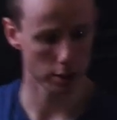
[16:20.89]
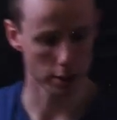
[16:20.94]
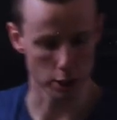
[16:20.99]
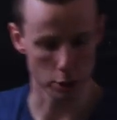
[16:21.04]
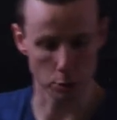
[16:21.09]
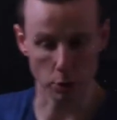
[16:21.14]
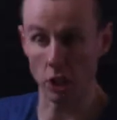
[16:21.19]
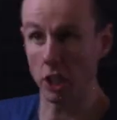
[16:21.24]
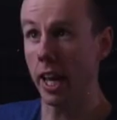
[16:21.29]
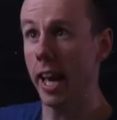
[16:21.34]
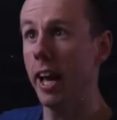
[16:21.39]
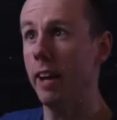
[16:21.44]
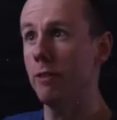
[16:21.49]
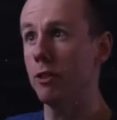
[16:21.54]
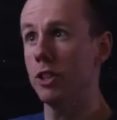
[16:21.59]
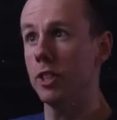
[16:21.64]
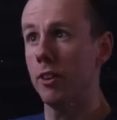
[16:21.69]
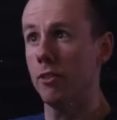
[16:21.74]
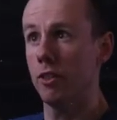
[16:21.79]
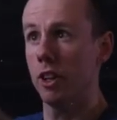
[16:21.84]
That's what you get if you
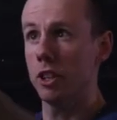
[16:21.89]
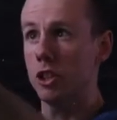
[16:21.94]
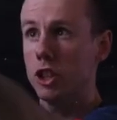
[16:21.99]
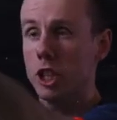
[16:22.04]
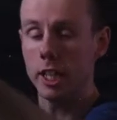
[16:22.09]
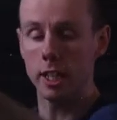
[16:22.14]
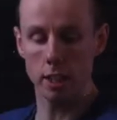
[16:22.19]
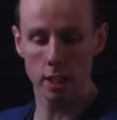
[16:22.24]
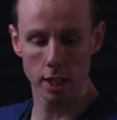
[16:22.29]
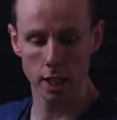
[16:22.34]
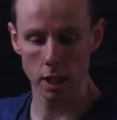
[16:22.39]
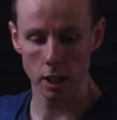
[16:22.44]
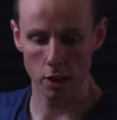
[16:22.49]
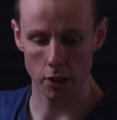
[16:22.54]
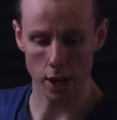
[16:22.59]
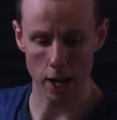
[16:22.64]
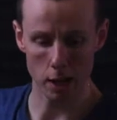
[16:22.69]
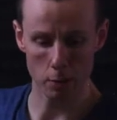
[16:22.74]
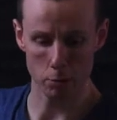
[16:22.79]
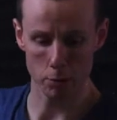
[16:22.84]
differentiate
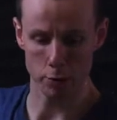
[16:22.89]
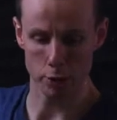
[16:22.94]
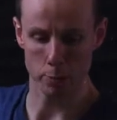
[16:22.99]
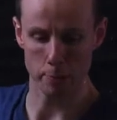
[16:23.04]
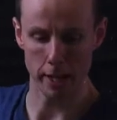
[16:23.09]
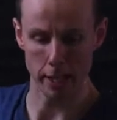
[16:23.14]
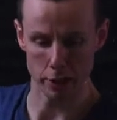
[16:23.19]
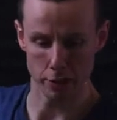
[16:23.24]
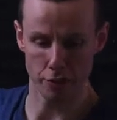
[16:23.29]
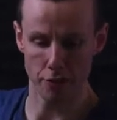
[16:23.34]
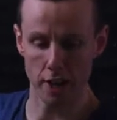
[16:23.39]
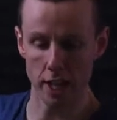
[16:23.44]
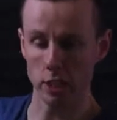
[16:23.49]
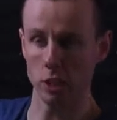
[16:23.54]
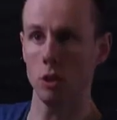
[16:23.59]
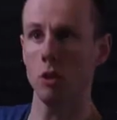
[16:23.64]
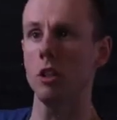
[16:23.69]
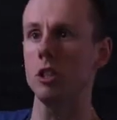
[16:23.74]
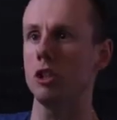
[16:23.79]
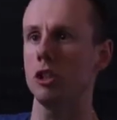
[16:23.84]
that with respect to phi
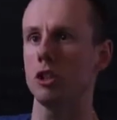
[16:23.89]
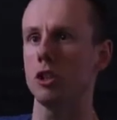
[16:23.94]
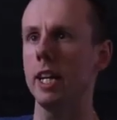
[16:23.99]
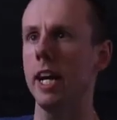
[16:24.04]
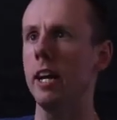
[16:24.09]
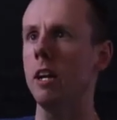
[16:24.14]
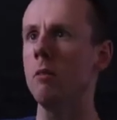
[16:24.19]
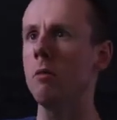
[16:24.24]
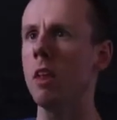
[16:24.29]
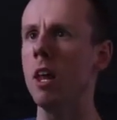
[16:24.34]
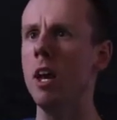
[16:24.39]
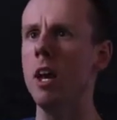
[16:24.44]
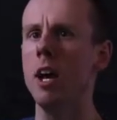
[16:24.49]
dot, just there.